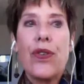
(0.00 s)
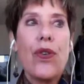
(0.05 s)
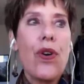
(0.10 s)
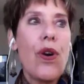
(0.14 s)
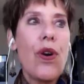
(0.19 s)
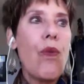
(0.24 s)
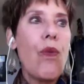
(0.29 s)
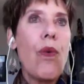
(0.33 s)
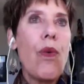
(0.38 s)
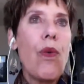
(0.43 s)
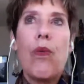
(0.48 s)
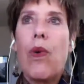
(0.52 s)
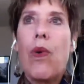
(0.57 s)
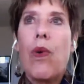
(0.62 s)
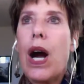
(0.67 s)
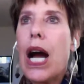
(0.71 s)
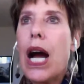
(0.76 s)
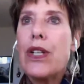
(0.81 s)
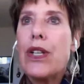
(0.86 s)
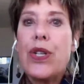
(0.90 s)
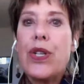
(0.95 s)
Or
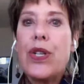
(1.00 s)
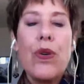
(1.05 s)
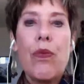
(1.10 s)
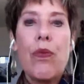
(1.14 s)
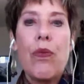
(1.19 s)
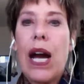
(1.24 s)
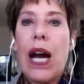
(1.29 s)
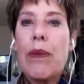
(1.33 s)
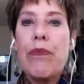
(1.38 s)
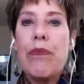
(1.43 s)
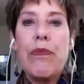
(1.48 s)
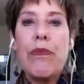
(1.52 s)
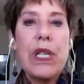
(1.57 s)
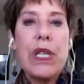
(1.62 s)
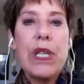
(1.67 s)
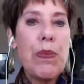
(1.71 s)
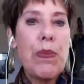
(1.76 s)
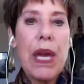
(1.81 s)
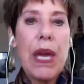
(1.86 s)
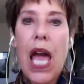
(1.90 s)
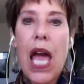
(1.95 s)
why
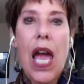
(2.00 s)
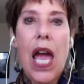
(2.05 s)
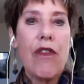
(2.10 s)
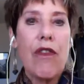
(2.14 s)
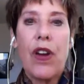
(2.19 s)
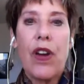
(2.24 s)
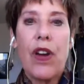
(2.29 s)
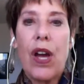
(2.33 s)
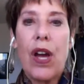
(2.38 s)
misbehave?